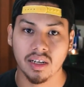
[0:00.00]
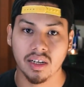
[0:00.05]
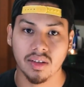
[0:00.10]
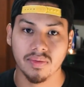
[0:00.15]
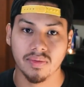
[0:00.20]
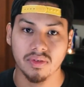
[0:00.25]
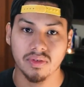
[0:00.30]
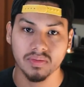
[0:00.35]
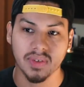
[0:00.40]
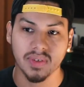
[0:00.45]
if
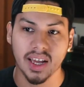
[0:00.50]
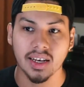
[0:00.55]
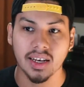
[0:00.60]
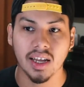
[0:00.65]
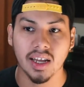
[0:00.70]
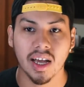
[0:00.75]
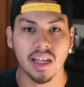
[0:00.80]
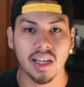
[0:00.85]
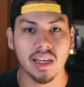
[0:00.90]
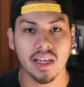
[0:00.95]
it's fine
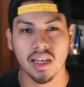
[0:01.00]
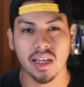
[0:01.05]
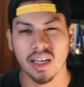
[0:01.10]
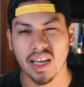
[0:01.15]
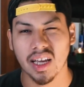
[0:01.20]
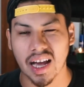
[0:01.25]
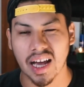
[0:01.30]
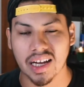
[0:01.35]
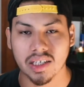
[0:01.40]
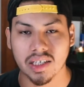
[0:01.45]
dining,
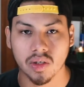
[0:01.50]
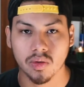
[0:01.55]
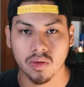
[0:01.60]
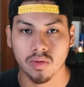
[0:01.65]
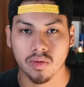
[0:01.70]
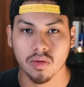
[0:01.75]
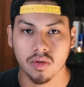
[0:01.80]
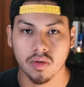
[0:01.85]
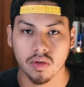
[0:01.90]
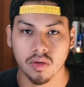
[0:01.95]
casual,